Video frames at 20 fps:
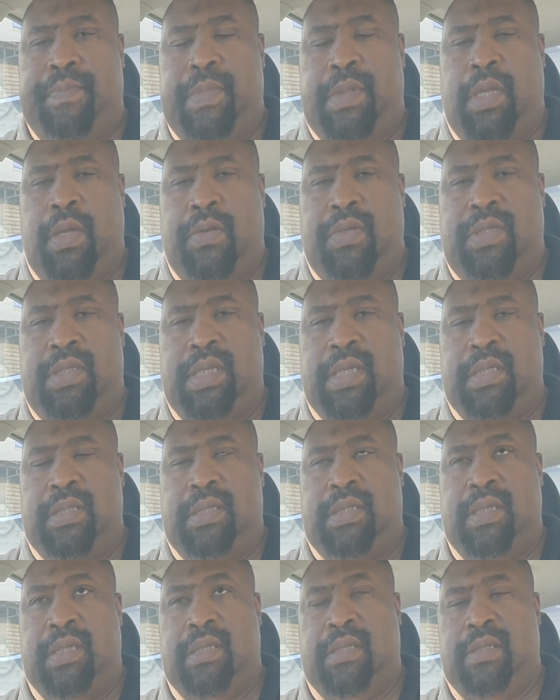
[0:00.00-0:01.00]
You know,
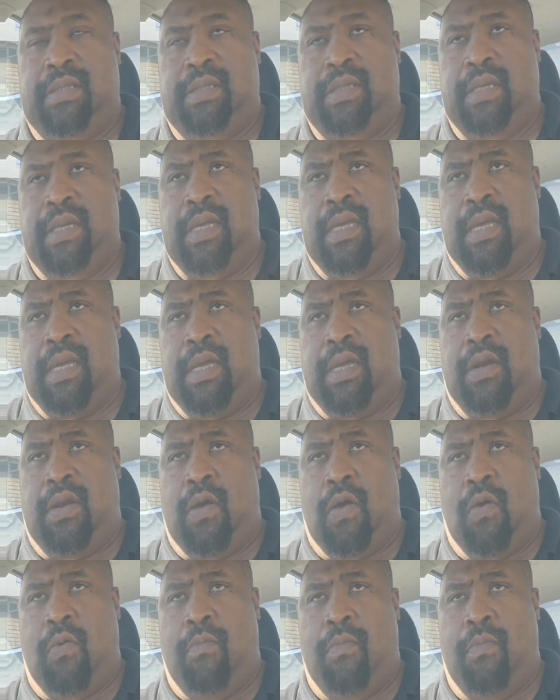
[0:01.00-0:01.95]
since since you know